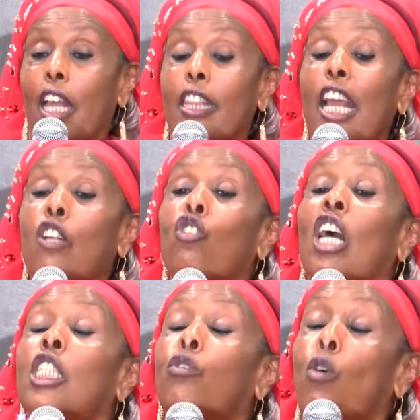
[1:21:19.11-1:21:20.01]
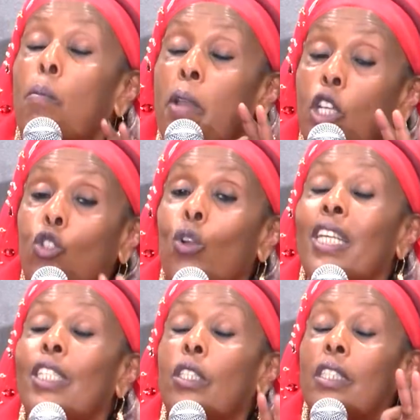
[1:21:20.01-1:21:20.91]
The transformation
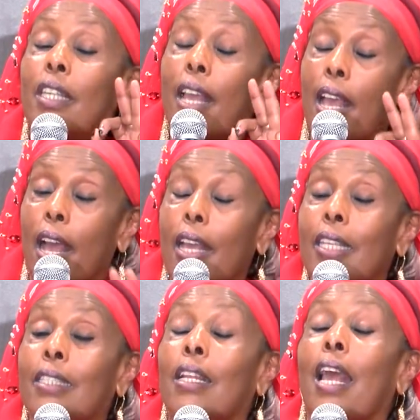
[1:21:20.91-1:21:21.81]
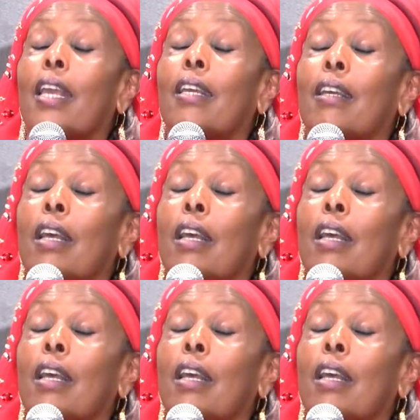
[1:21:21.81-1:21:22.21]
is there, is like